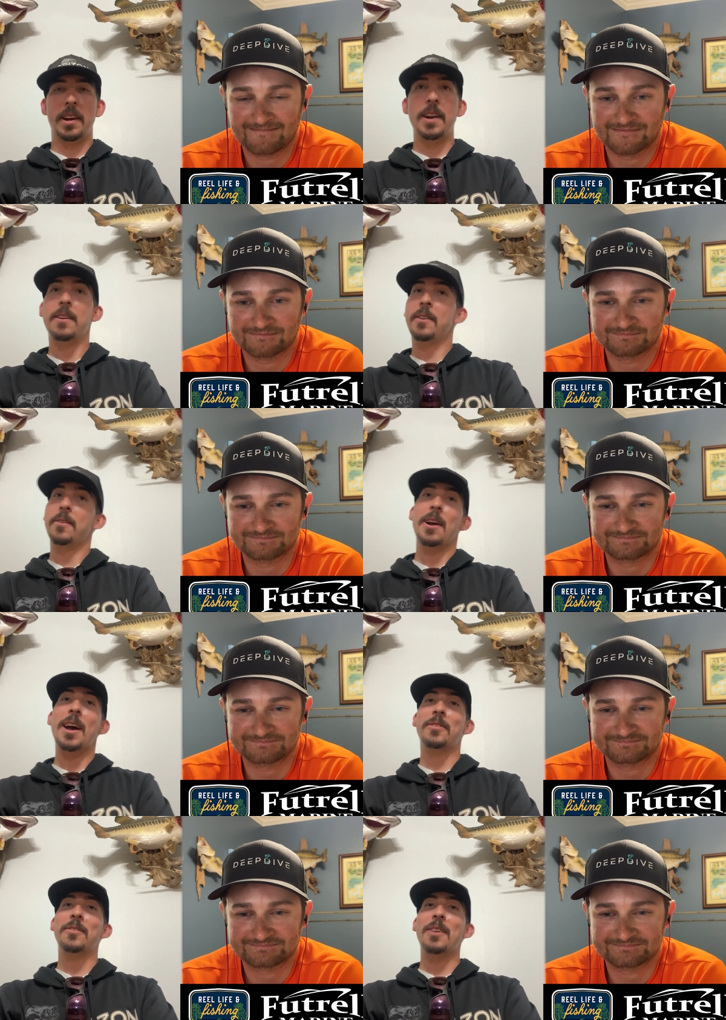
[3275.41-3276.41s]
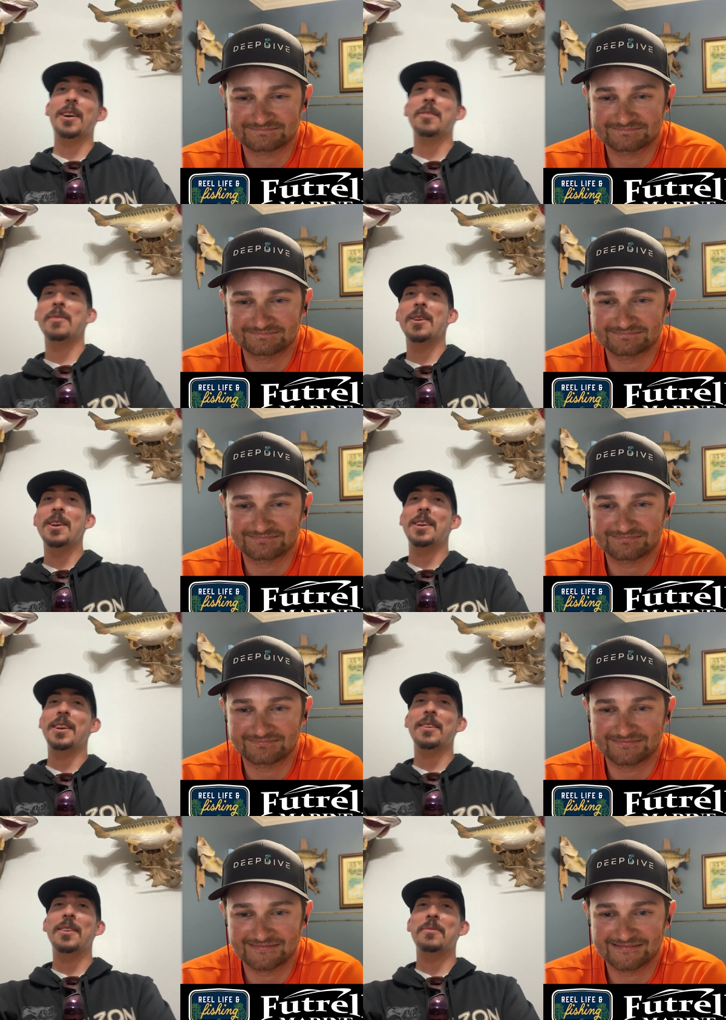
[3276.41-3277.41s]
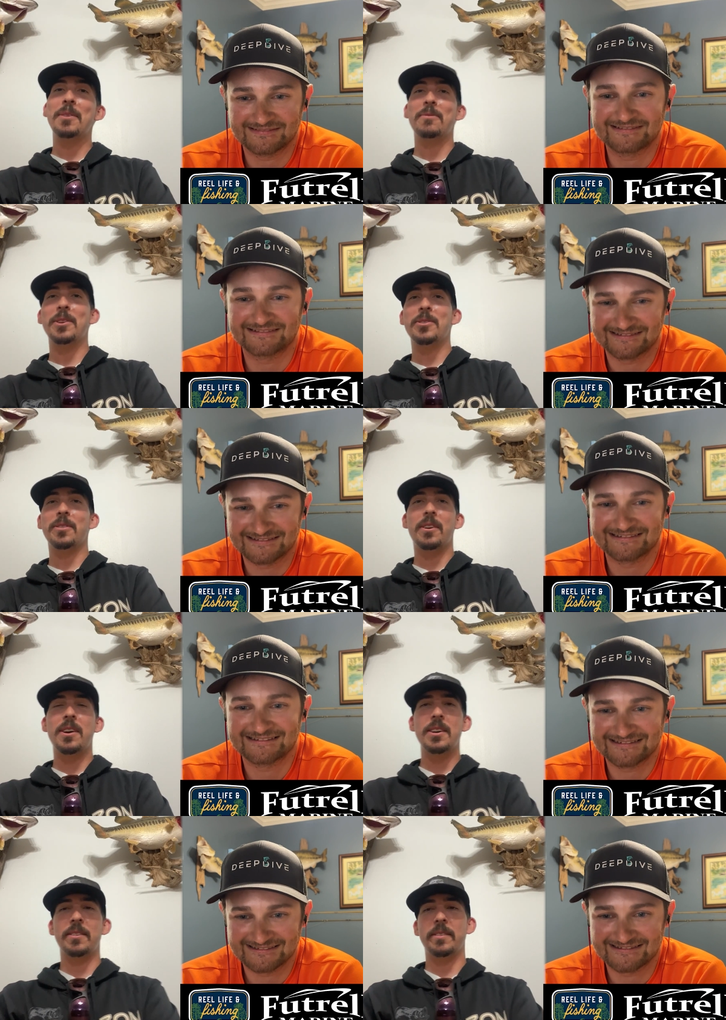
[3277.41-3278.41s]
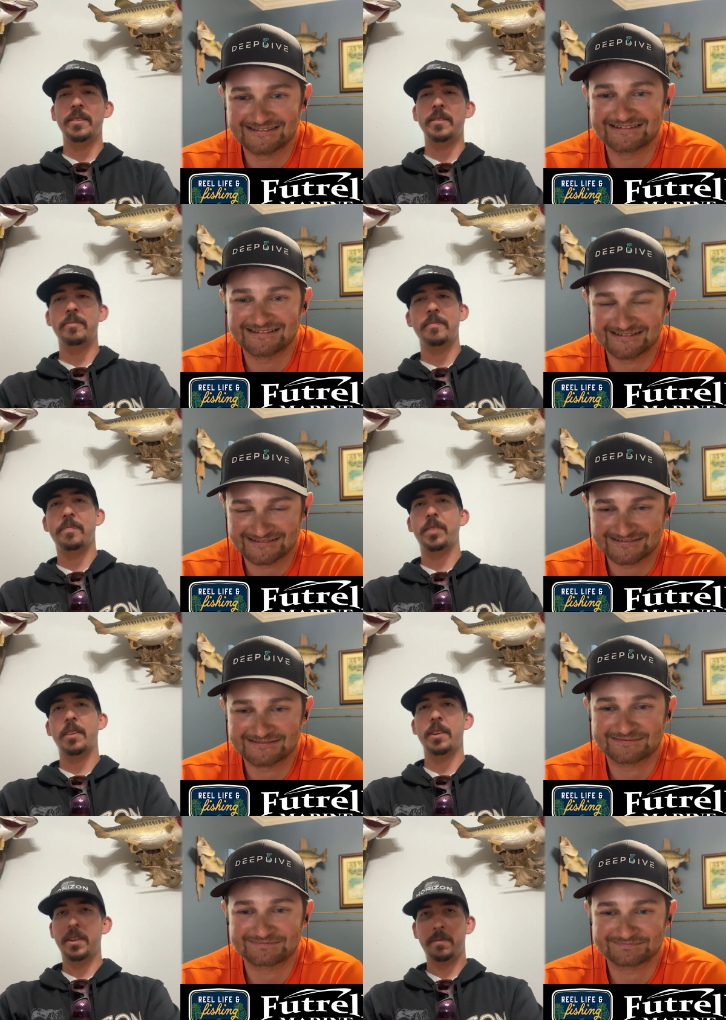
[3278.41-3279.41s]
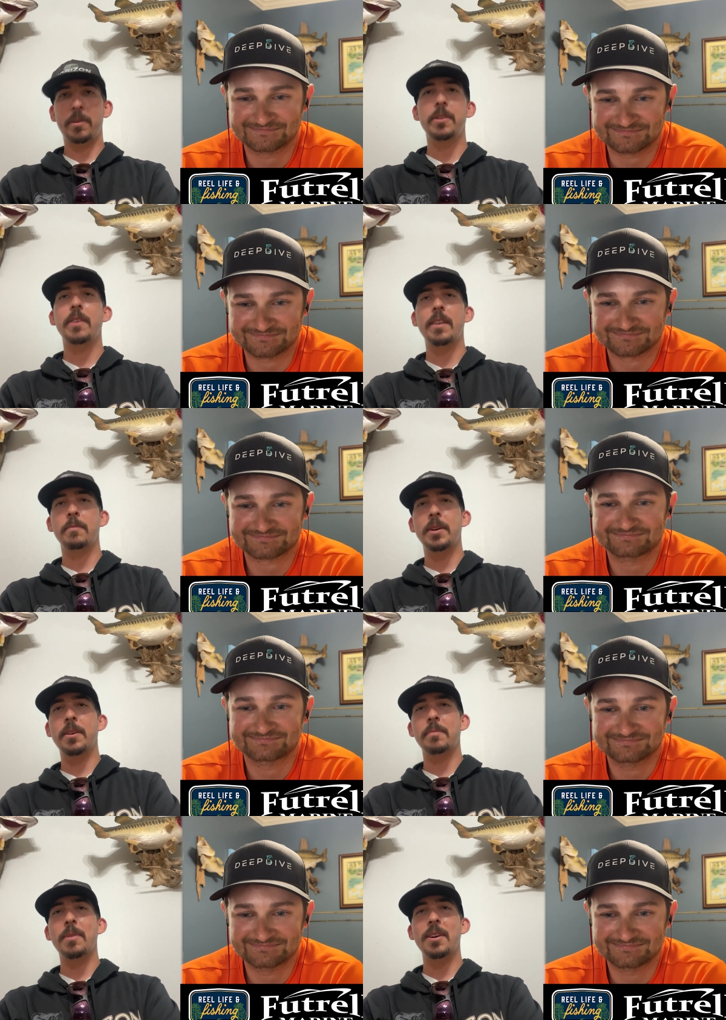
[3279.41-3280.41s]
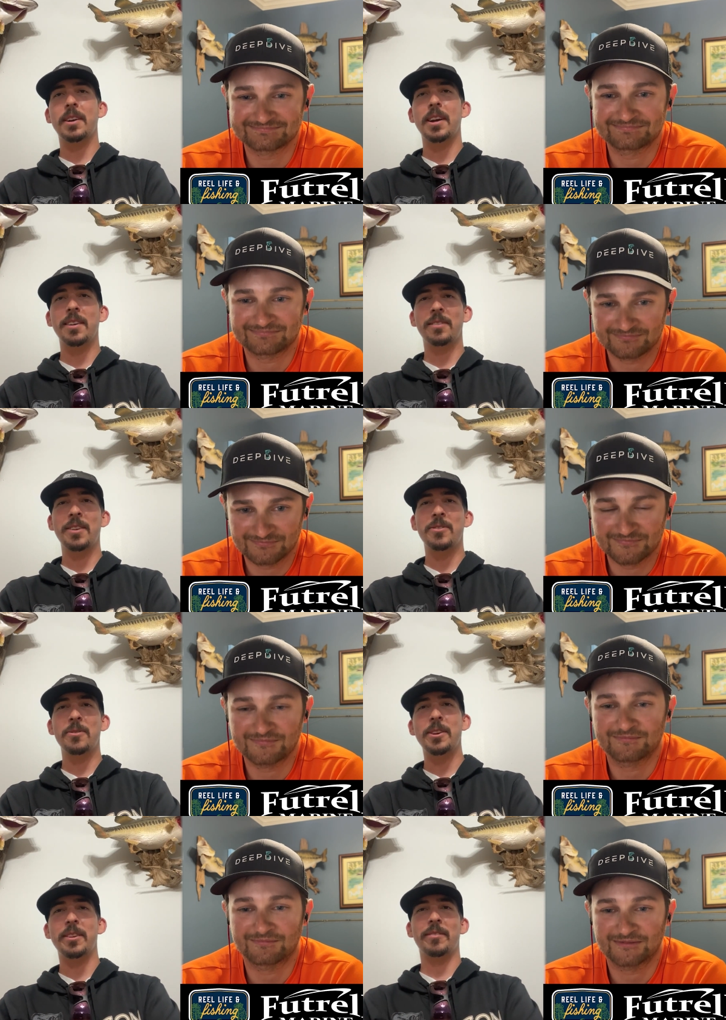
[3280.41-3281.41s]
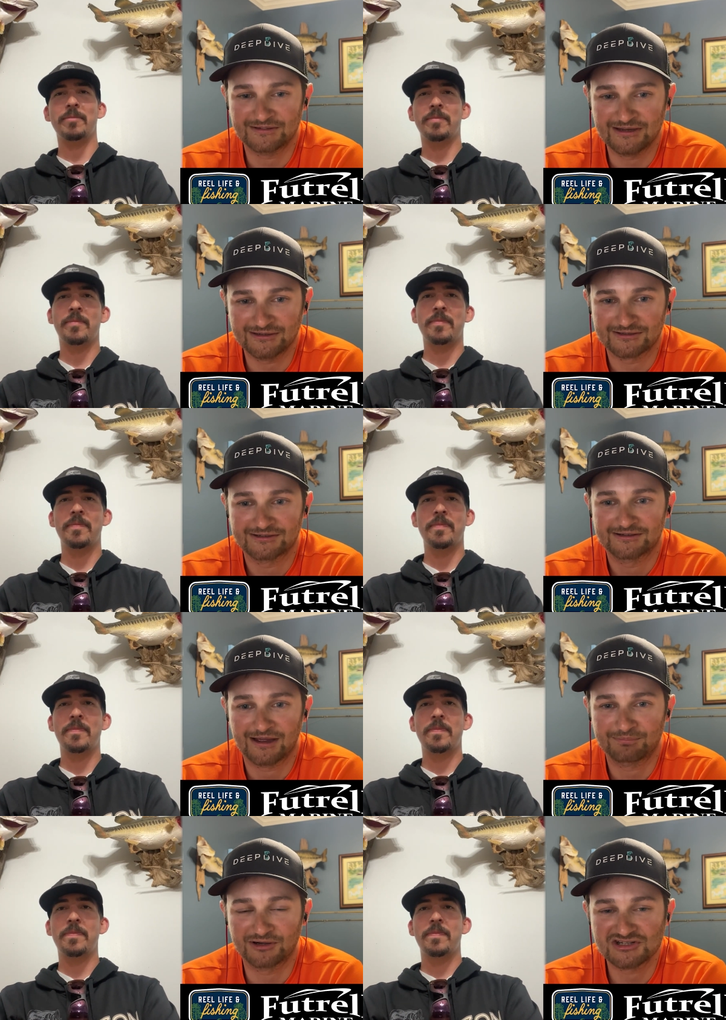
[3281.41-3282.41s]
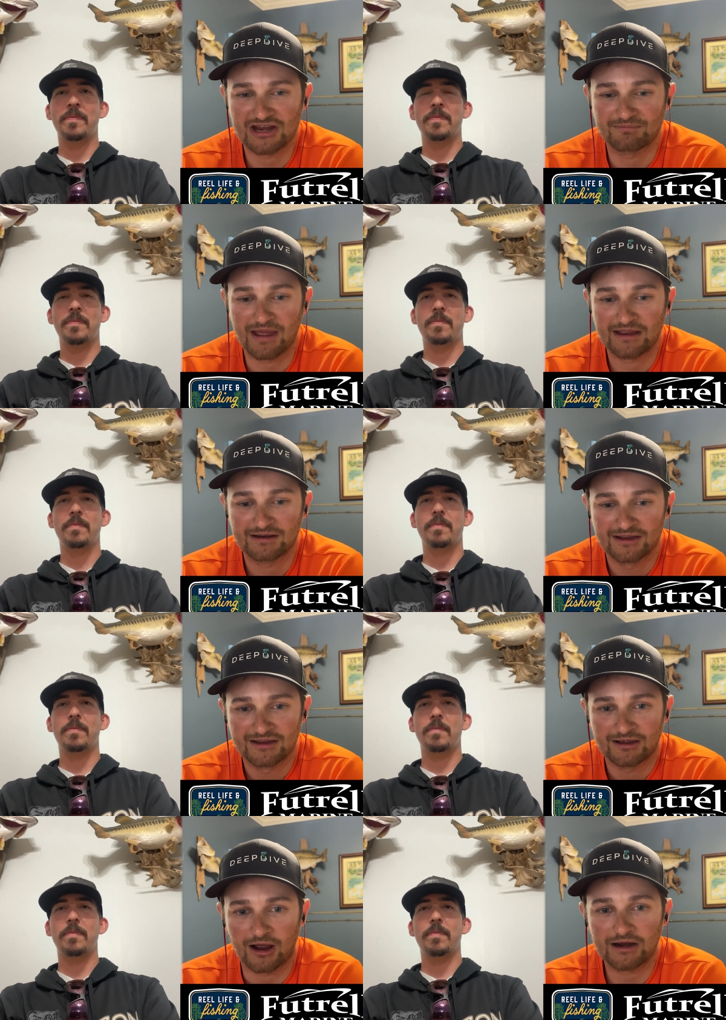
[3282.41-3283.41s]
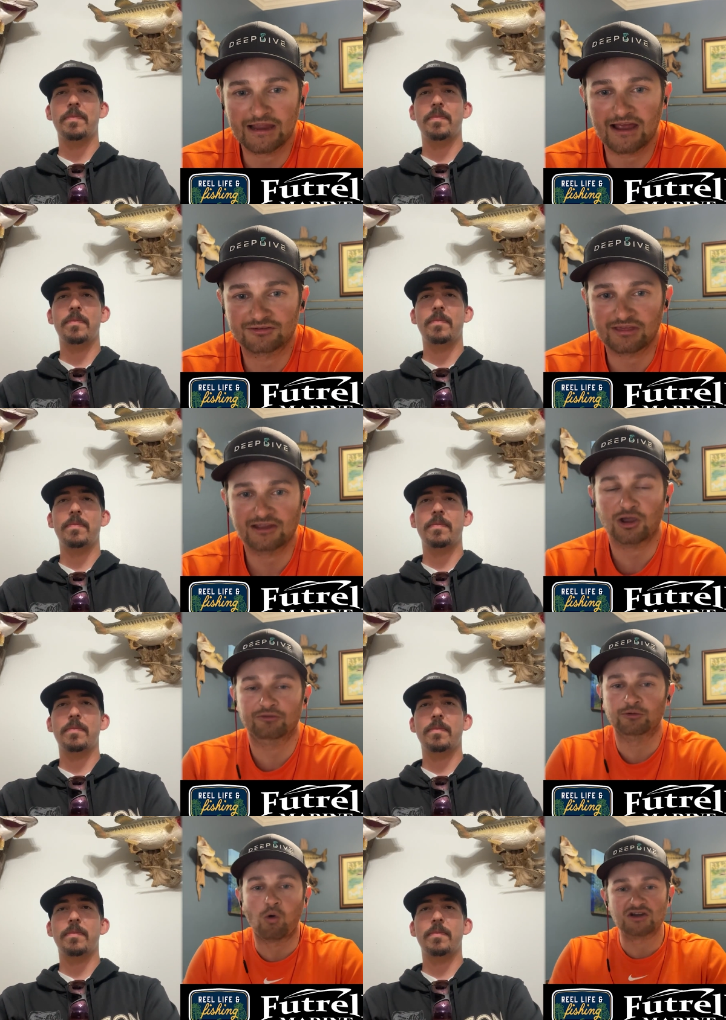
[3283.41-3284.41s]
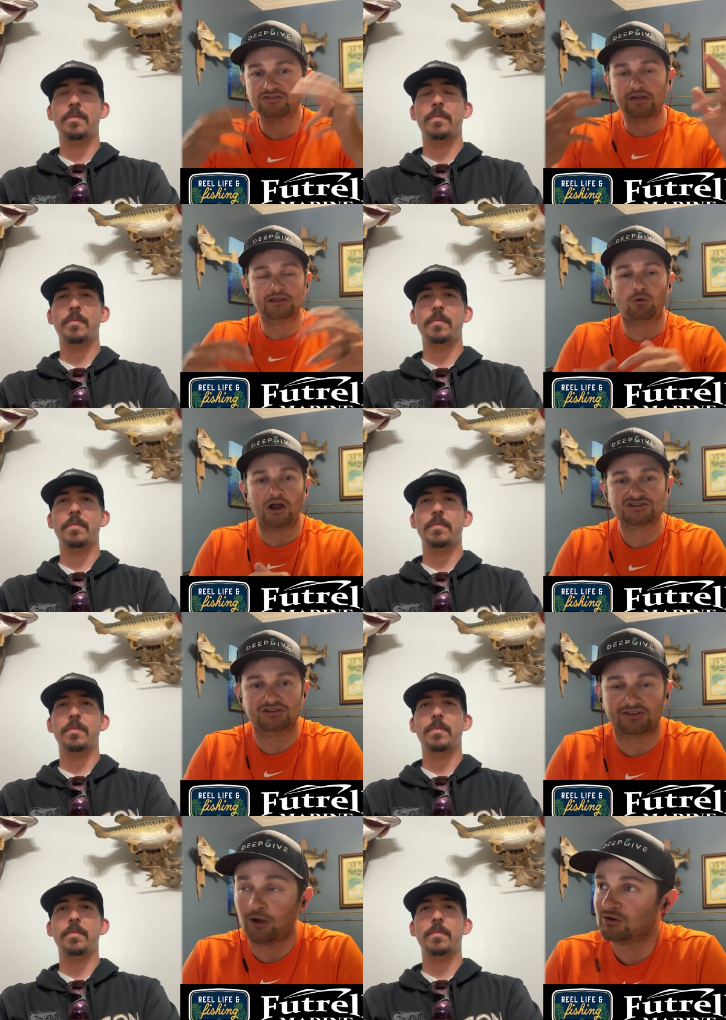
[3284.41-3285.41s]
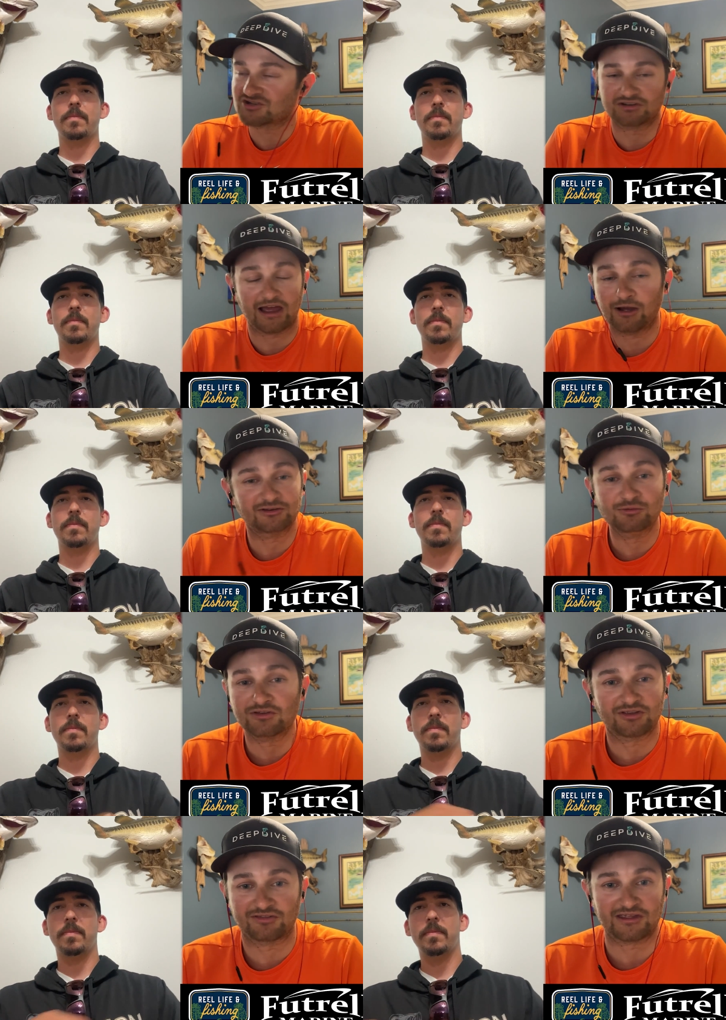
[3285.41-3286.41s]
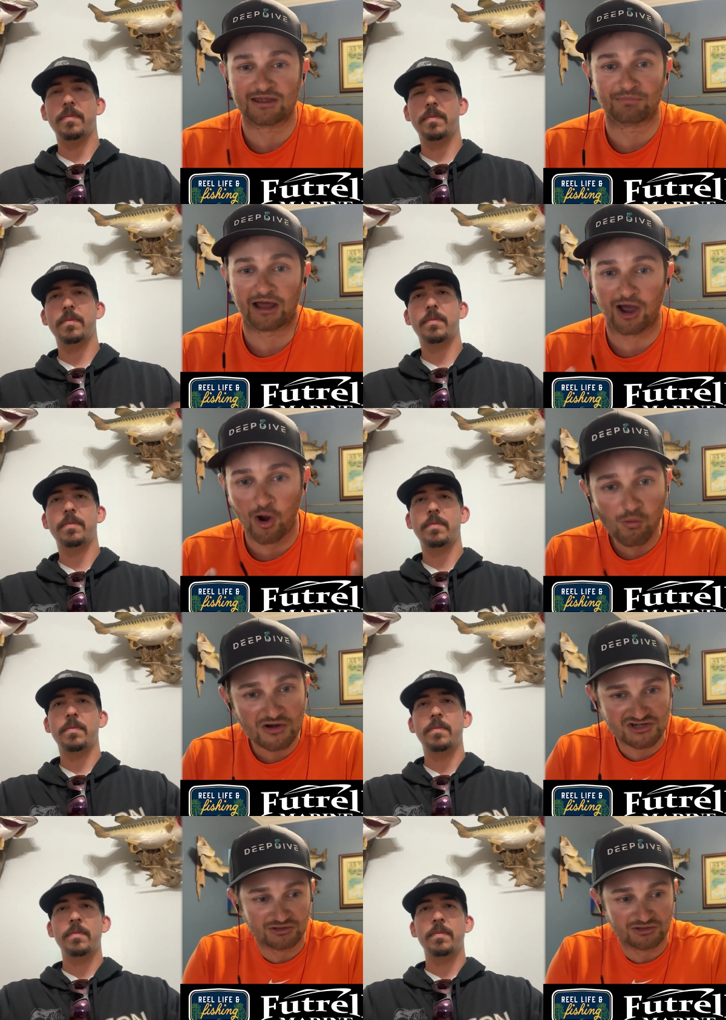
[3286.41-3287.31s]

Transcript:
Speaker 1: Aaron of Horizon Trike and Marine. He lets me fish a lot. And thanks for you having me on the podcast. I enjoyed it.
Speaker 2: Yeah, I appreciate it, man. All right, guys, thank y'all for watching. If any questions, I always should I do this at the end, but I always should